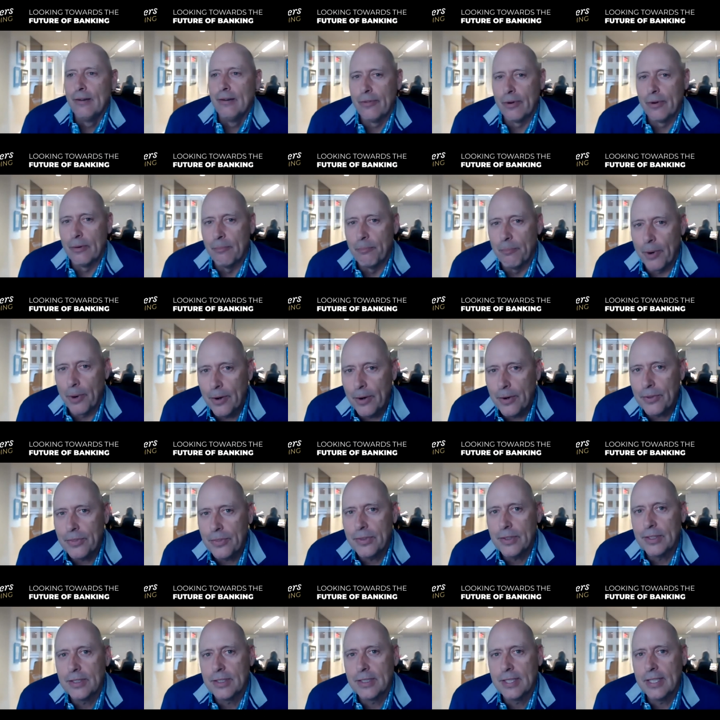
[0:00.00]
from
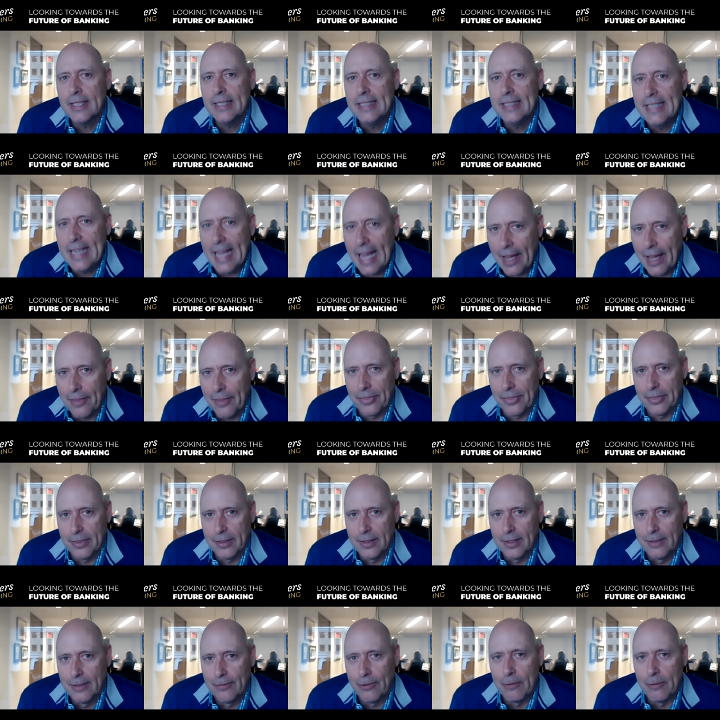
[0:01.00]
birth to death,
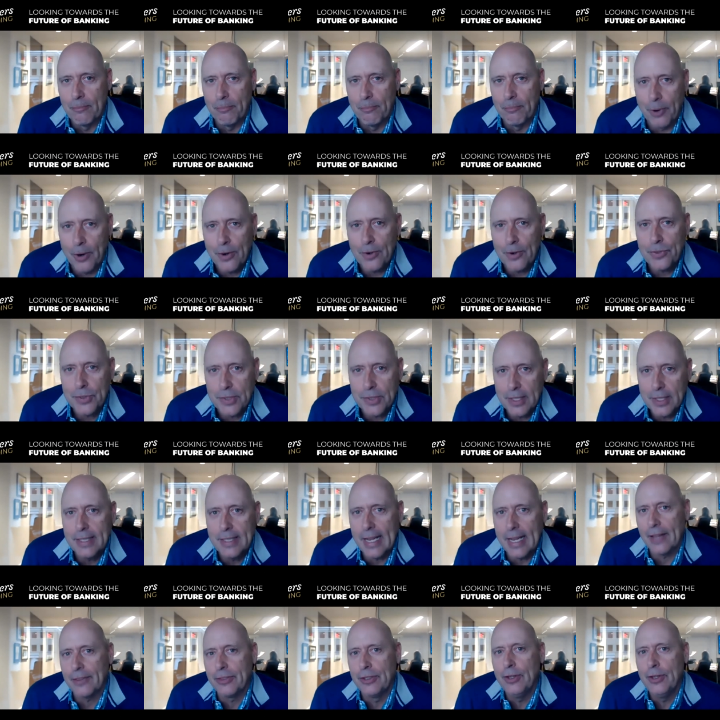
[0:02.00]
from birth to
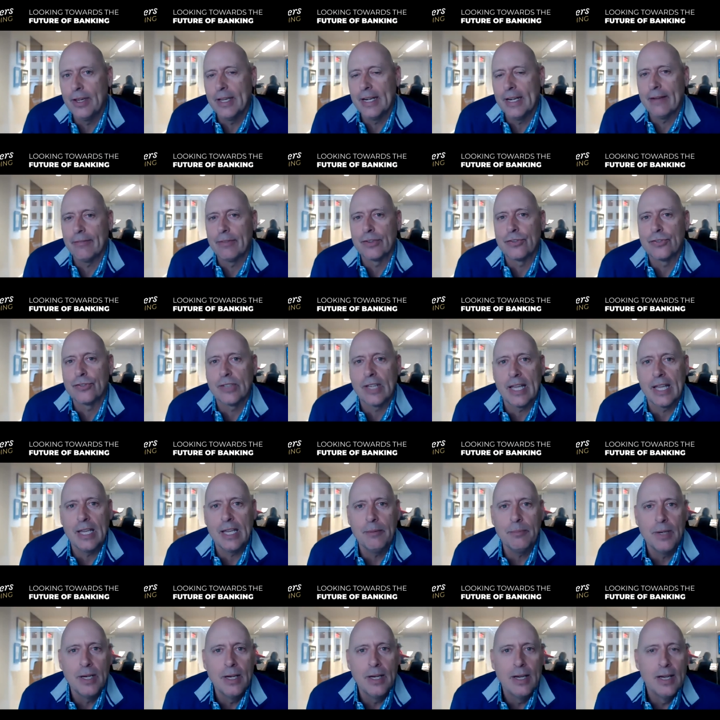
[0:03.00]
death, you can have the
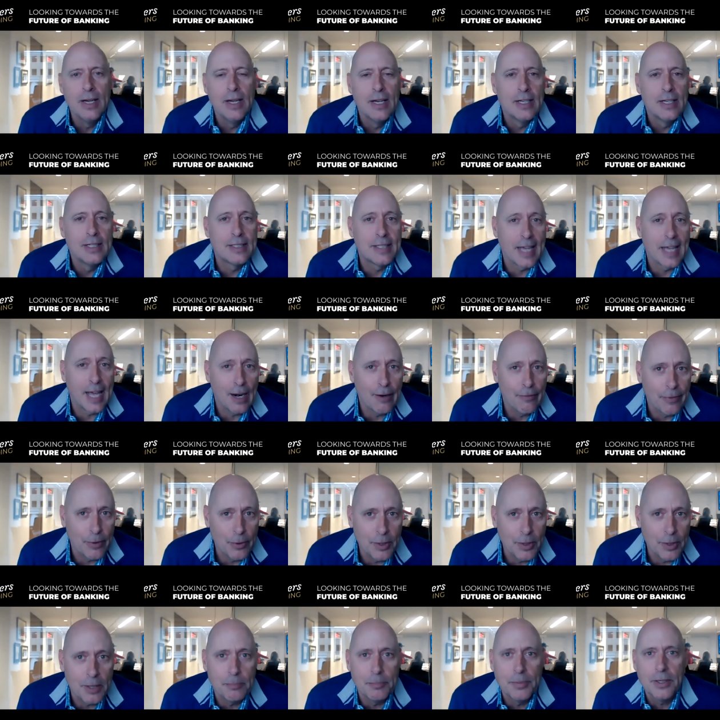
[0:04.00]
same
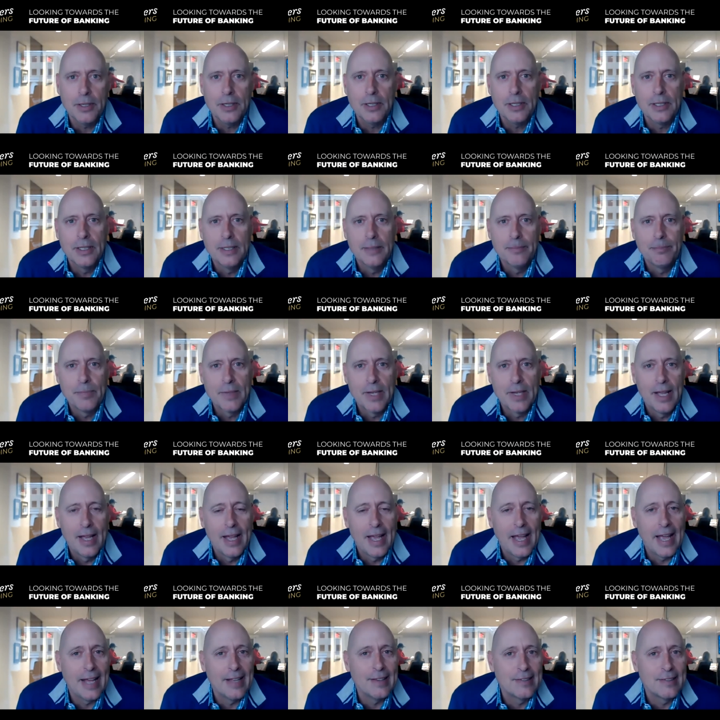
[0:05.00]
telephone number
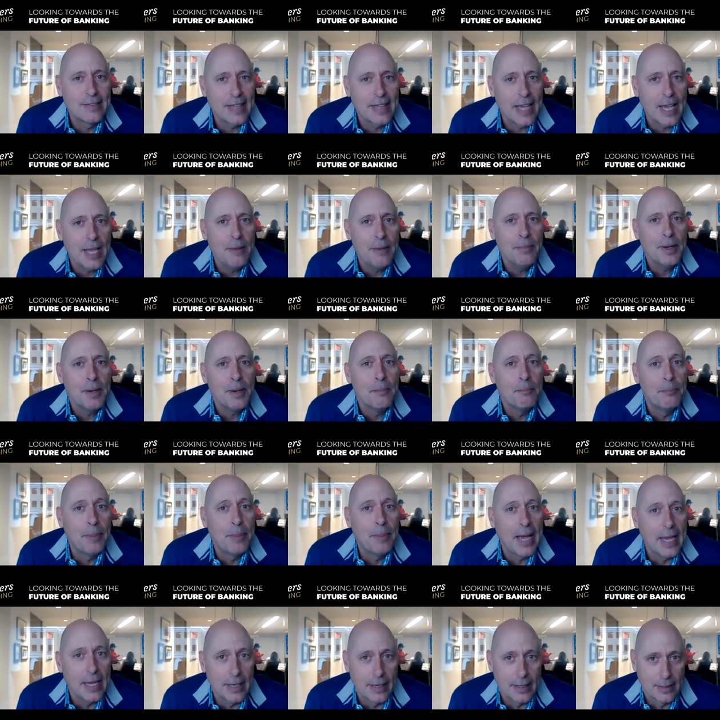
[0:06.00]
and same
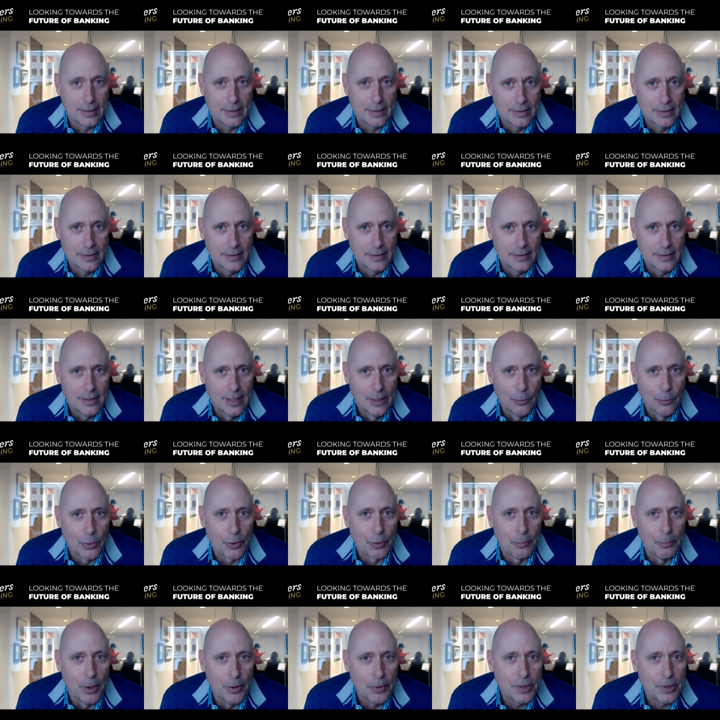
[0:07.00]
bank
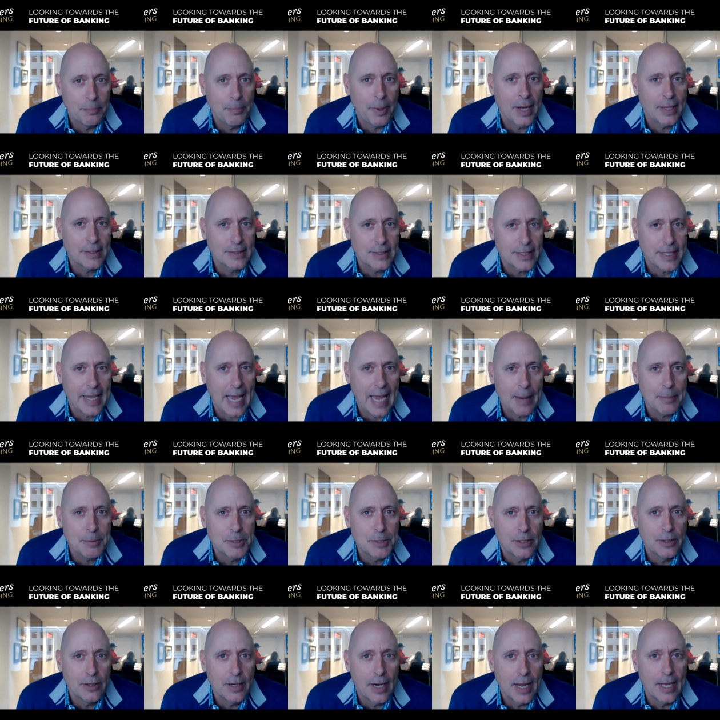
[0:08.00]
with remote deposit
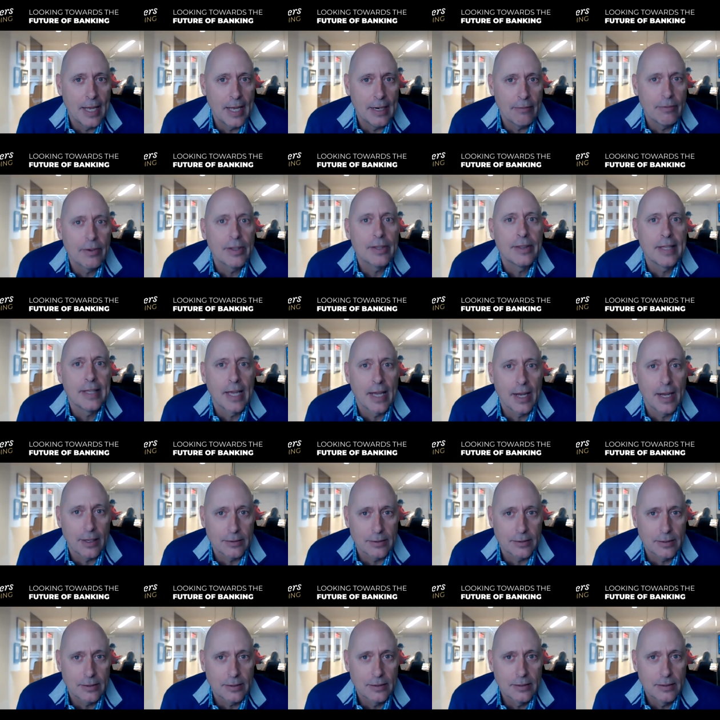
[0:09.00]
capture and everything
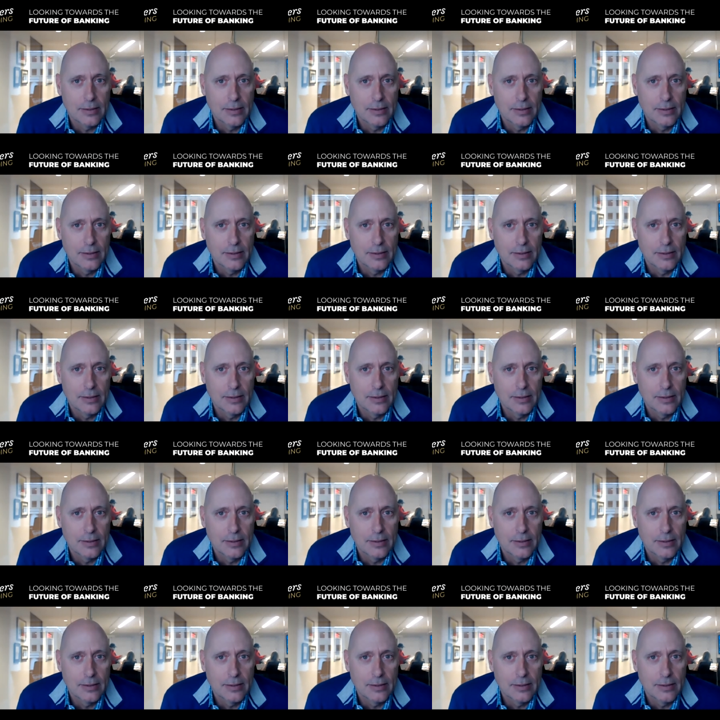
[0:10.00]
else.